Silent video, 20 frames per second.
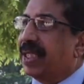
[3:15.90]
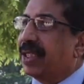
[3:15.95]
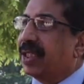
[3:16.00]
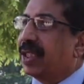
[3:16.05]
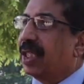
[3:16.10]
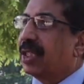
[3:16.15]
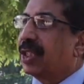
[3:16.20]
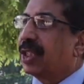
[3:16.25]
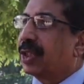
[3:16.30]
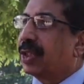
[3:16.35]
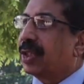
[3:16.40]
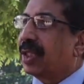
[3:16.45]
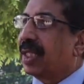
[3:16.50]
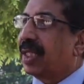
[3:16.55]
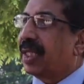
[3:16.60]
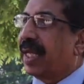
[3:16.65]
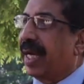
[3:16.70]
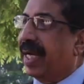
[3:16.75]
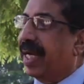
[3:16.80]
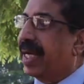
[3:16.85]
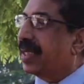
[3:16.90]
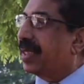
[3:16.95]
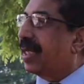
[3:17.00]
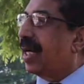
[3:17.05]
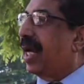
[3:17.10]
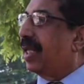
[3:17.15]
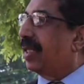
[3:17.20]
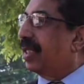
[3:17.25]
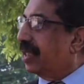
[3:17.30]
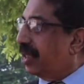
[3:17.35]
presence of
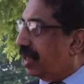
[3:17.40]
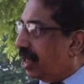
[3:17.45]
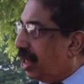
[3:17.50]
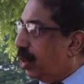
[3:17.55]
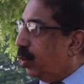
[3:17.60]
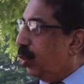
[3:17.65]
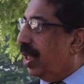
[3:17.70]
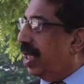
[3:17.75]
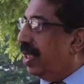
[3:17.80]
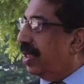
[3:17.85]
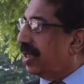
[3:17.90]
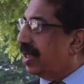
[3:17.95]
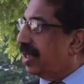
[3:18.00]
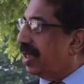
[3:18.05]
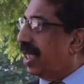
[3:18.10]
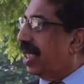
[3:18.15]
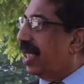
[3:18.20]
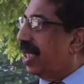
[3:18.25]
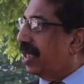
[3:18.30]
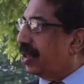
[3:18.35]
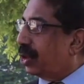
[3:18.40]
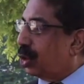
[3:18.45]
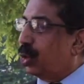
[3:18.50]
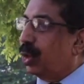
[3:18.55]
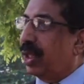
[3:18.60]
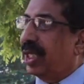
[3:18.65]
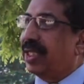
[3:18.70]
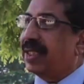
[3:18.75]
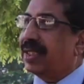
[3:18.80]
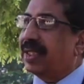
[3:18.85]
cadets for the students,
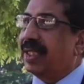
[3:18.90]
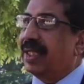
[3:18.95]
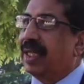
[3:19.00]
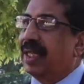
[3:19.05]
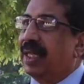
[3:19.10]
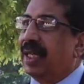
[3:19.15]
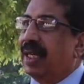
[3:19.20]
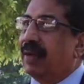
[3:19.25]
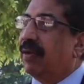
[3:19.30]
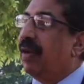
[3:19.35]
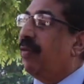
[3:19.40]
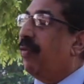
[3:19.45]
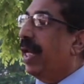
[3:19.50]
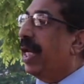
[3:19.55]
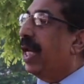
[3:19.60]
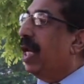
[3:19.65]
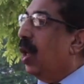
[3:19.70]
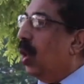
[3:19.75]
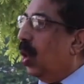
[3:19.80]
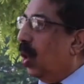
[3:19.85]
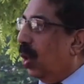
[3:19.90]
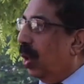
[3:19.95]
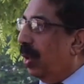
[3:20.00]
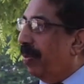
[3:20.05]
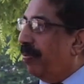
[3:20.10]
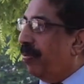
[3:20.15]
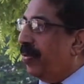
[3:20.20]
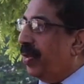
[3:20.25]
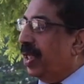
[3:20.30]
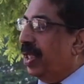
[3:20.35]
senior students, were very
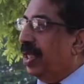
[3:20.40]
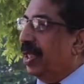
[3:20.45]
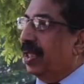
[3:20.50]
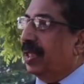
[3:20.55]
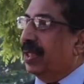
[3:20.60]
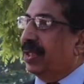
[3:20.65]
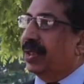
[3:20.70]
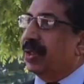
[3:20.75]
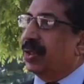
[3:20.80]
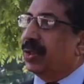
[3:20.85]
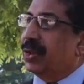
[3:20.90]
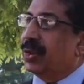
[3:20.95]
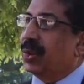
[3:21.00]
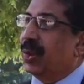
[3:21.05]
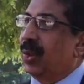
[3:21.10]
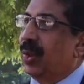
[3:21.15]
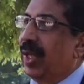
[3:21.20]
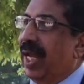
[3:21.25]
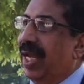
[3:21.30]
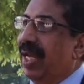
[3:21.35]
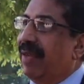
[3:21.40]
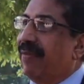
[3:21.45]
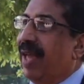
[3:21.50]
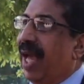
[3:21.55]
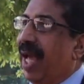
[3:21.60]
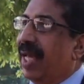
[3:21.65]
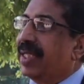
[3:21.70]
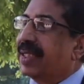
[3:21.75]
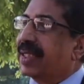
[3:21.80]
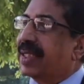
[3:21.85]
low. So
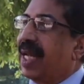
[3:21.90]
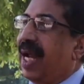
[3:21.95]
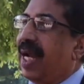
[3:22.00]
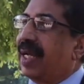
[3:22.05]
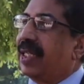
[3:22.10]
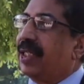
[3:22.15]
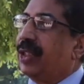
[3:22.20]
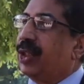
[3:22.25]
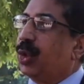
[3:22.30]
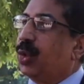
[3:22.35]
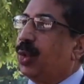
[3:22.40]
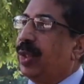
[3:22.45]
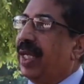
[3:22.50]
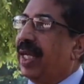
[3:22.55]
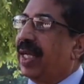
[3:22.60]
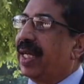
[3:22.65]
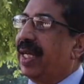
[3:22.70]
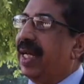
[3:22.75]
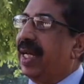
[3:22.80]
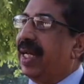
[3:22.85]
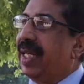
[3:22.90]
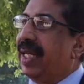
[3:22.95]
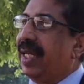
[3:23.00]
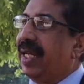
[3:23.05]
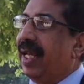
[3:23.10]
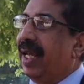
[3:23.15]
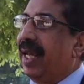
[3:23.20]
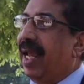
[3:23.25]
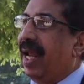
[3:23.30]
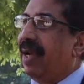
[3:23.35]
anyway, I started junior
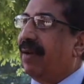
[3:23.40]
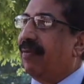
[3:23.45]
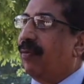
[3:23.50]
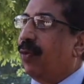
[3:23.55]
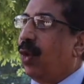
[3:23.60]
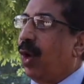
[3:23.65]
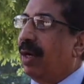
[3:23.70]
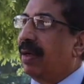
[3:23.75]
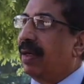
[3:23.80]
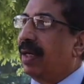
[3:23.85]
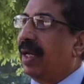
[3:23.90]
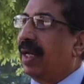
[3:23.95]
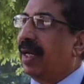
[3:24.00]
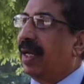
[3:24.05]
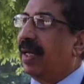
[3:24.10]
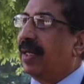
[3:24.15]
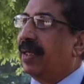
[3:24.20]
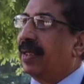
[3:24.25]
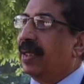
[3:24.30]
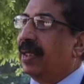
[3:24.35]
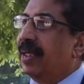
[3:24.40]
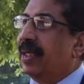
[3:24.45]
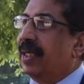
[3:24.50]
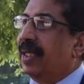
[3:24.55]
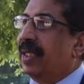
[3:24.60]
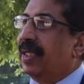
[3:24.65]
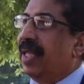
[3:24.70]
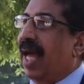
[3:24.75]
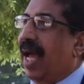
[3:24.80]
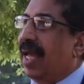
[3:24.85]
cadetting and won the
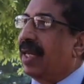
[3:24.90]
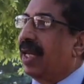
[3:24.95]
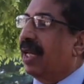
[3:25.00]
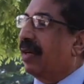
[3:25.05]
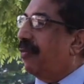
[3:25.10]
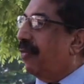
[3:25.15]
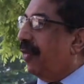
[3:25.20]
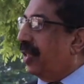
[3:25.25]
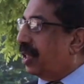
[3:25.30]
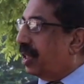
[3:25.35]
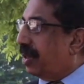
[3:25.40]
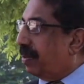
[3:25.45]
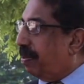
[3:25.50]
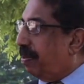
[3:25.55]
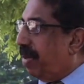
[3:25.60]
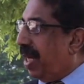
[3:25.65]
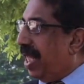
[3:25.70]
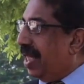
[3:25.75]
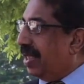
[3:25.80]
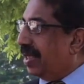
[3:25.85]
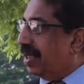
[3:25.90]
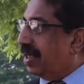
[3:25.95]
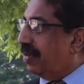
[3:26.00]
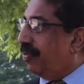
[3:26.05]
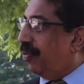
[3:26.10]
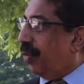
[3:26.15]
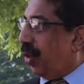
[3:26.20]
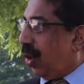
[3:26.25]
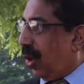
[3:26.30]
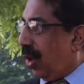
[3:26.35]
title of first
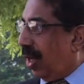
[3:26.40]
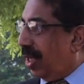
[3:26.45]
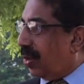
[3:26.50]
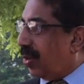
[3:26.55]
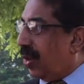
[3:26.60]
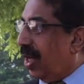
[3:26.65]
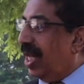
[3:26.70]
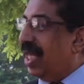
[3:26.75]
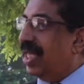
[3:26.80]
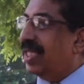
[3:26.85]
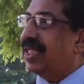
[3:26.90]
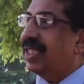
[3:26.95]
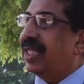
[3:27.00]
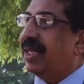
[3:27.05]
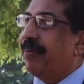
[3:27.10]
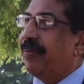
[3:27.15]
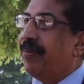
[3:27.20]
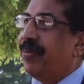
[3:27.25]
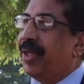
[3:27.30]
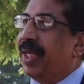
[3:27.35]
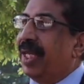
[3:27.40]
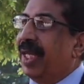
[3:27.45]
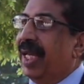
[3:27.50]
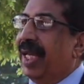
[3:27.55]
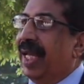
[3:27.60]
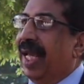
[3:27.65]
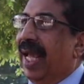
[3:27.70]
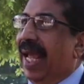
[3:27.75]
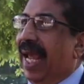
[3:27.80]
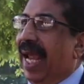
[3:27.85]
place for Royal College,
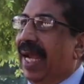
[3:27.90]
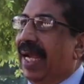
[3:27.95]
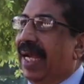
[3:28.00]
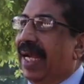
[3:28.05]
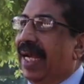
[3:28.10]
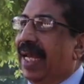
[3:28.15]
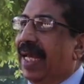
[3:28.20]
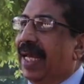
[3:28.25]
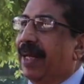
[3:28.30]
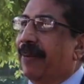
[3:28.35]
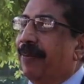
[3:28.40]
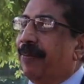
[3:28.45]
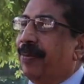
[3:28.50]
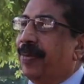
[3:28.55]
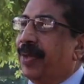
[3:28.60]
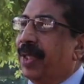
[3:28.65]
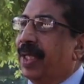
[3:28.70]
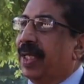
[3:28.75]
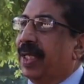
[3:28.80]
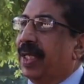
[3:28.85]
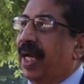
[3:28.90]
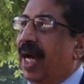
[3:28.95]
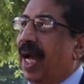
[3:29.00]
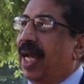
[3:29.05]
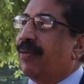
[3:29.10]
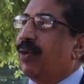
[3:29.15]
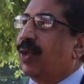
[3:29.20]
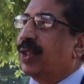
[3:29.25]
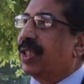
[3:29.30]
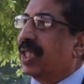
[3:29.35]
and
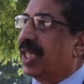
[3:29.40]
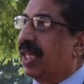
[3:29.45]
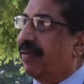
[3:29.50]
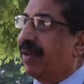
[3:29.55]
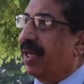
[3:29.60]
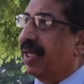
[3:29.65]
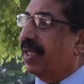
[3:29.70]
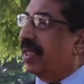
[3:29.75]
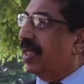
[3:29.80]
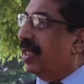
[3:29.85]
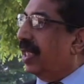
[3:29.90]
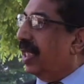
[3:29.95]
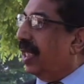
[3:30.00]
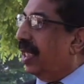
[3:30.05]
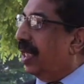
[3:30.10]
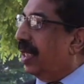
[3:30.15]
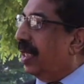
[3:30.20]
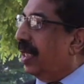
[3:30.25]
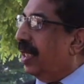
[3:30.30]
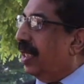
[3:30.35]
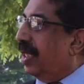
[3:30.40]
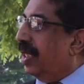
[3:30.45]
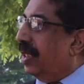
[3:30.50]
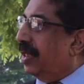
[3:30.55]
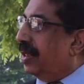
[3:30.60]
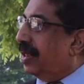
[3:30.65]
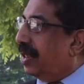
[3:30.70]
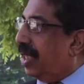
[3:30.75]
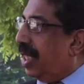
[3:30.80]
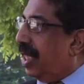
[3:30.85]
I was given the
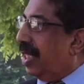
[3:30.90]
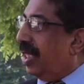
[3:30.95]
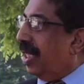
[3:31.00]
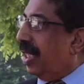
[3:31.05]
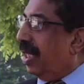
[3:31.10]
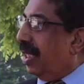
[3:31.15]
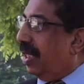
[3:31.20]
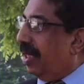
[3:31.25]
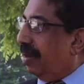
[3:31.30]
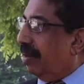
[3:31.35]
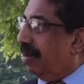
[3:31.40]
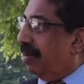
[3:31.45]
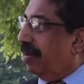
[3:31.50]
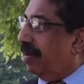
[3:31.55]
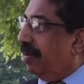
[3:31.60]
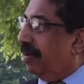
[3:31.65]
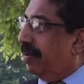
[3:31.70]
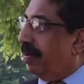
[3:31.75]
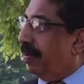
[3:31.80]
senior